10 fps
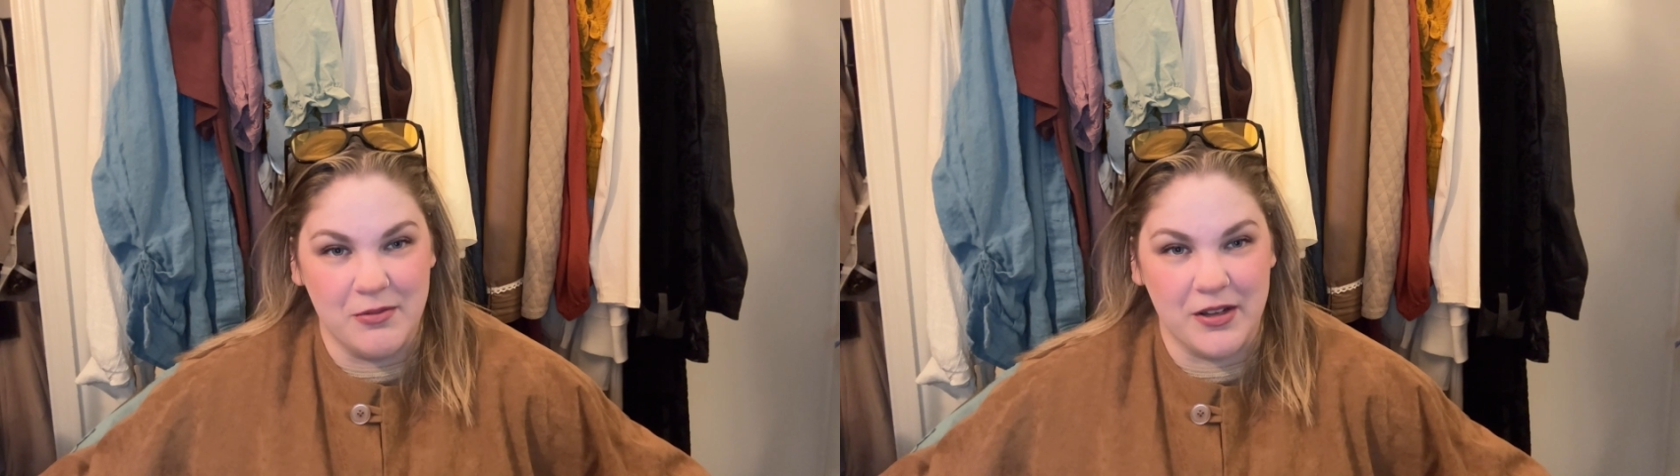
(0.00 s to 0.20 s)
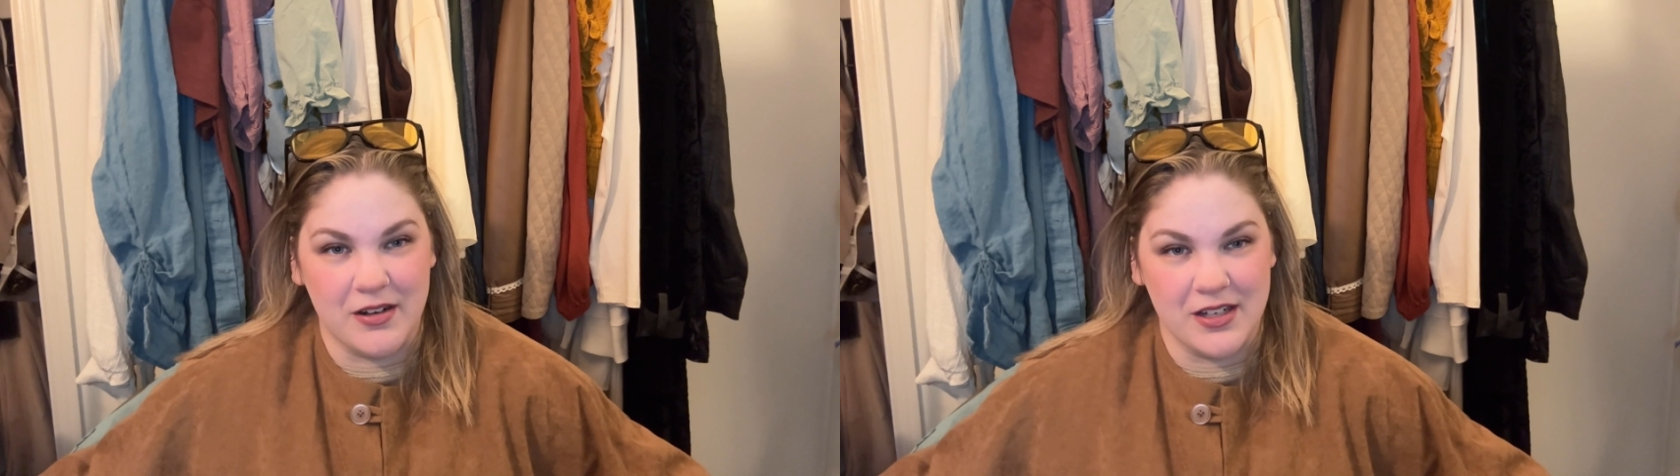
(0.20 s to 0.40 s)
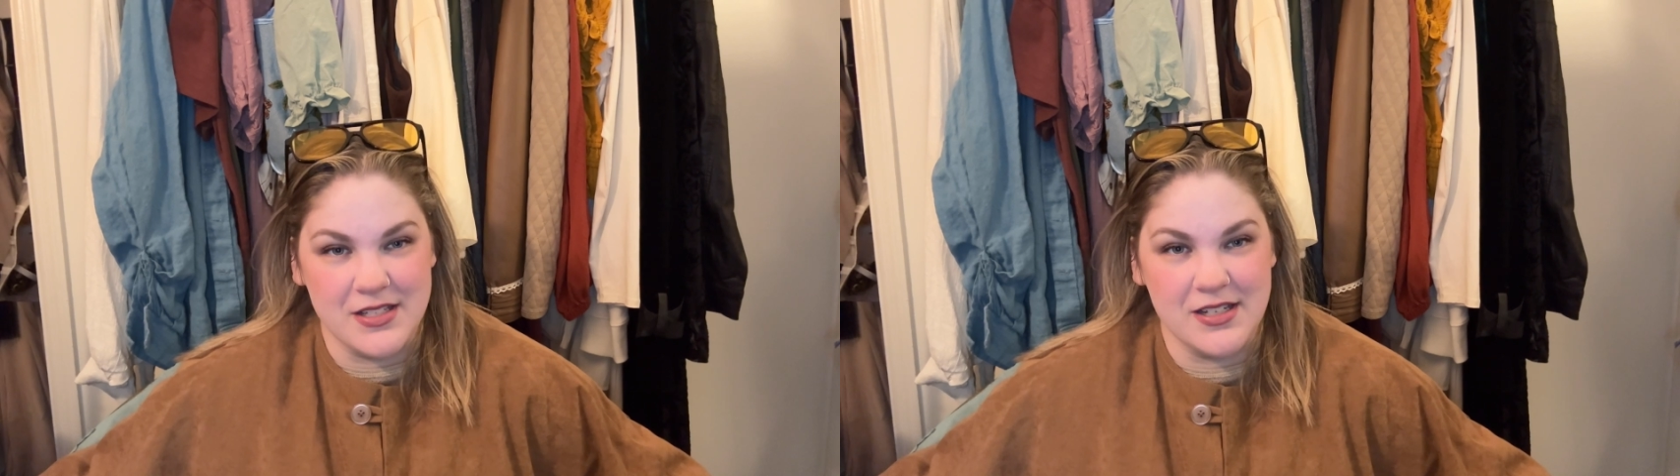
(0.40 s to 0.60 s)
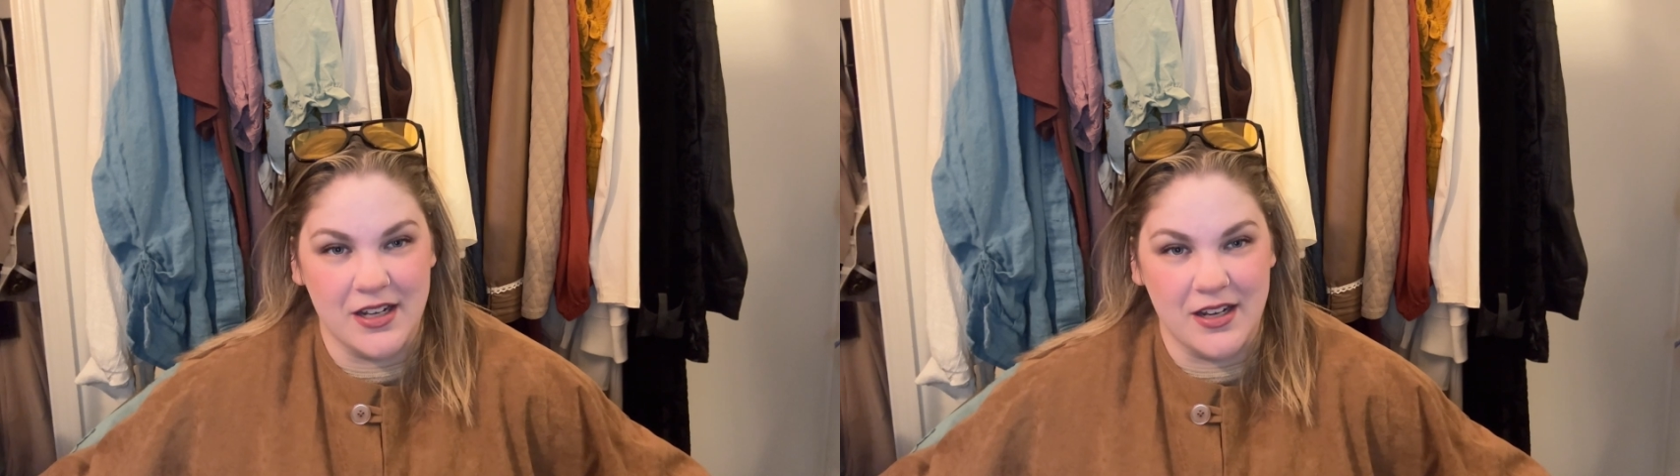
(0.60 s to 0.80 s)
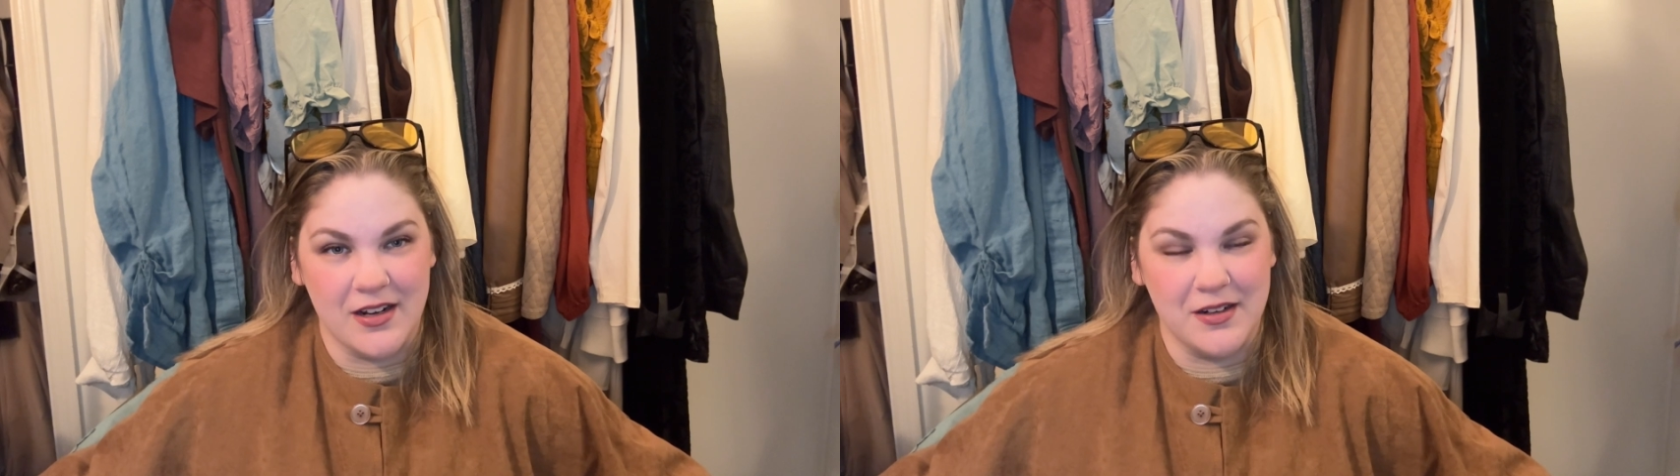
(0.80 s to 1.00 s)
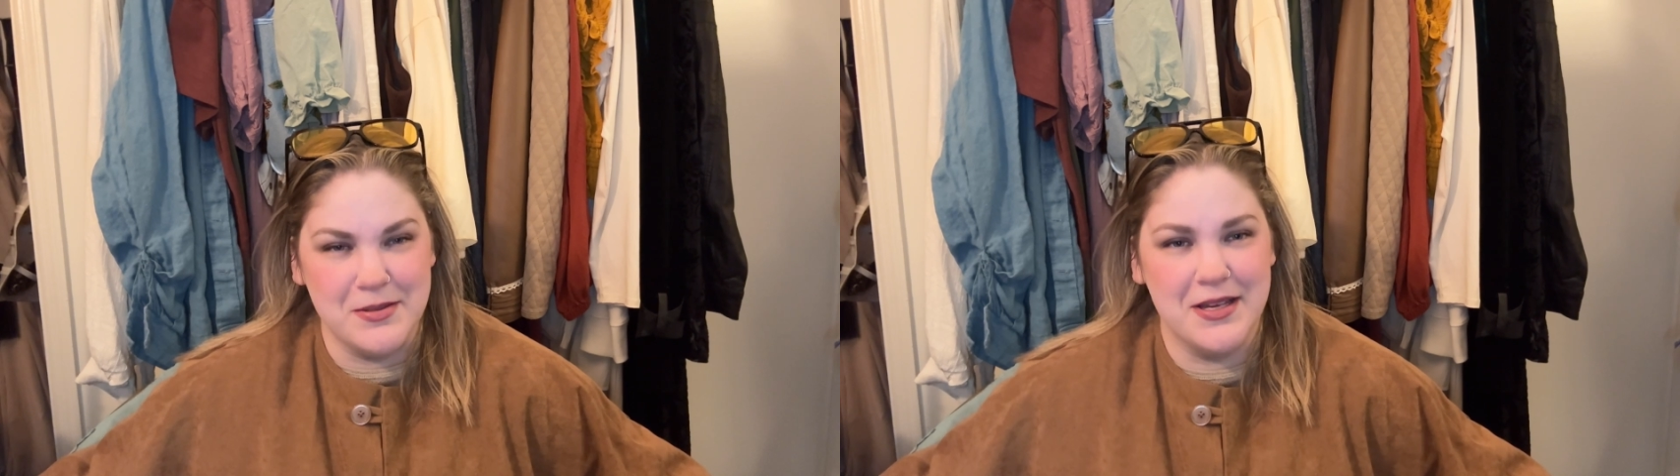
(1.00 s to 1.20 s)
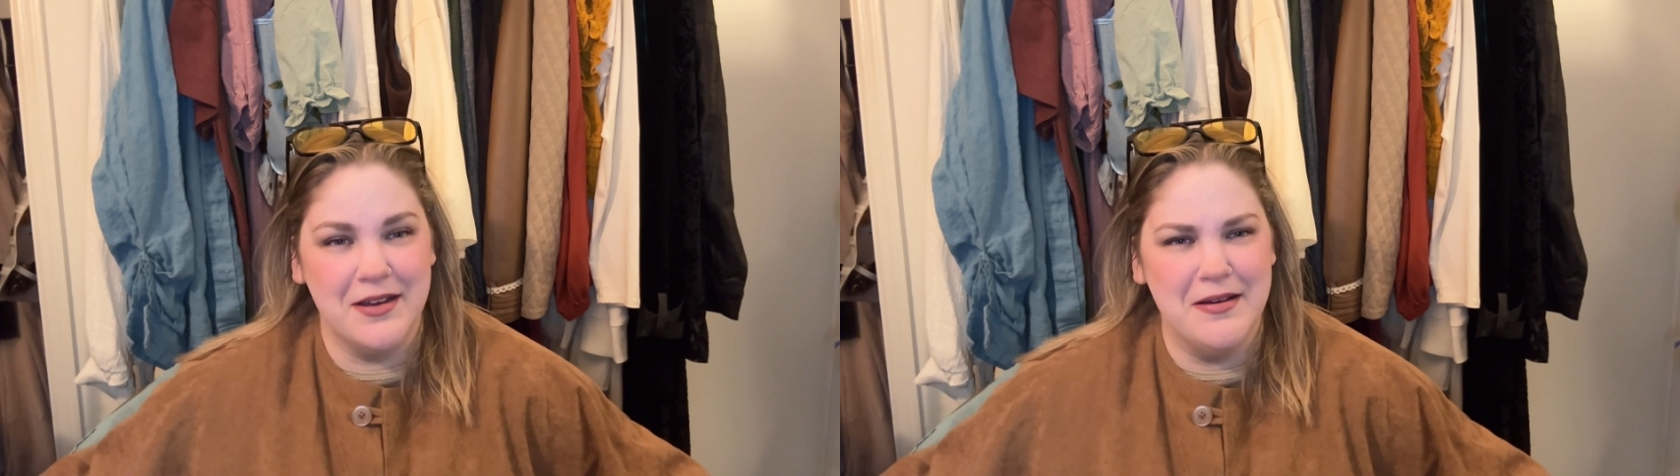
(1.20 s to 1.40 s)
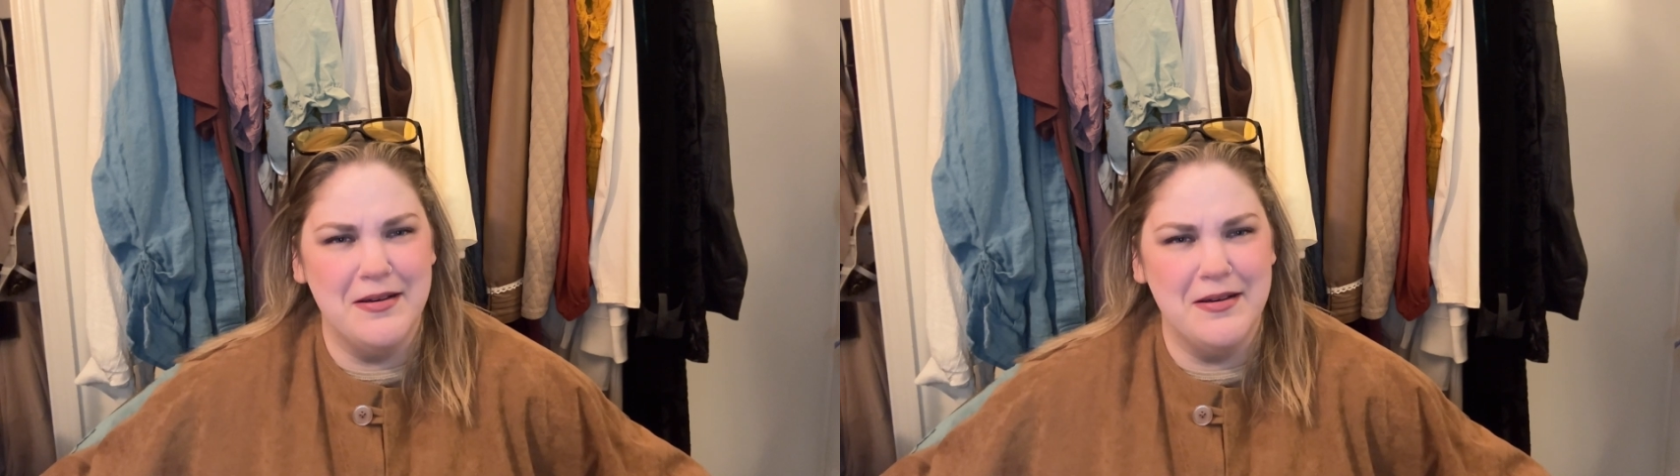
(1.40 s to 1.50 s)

We are going to stay here. And I was like,